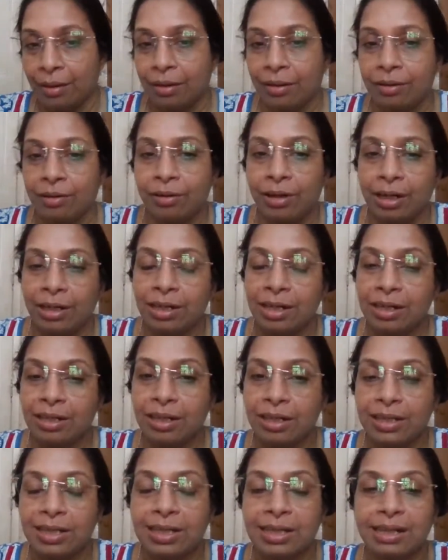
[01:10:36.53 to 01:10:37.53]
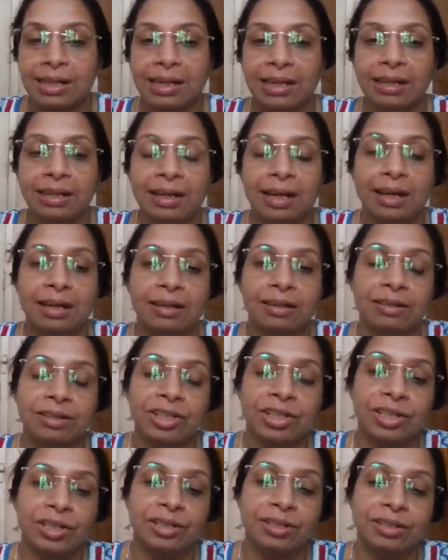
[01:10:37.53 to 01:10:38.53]
creating this link and
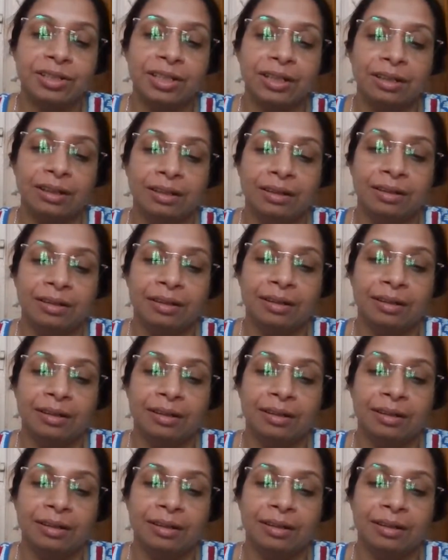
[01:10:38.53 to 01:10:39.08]
sharing.